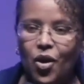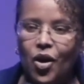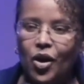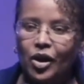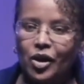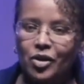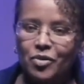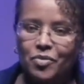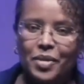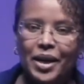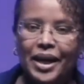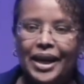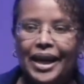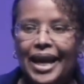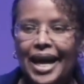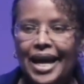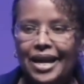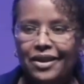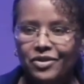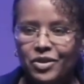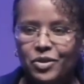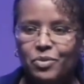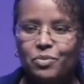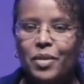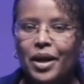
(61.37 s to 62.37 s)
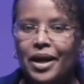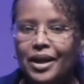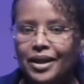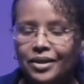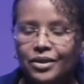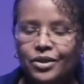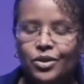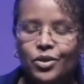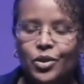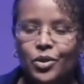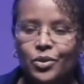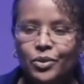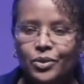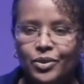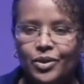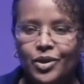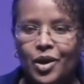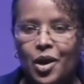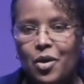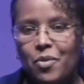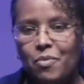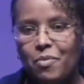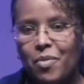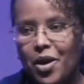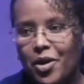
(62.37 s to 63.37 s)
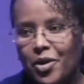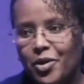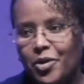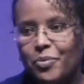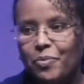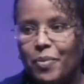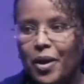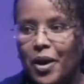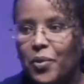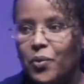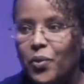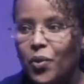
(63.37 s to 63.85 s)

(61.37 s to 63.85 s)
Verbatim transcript: all of my life's milestones are marked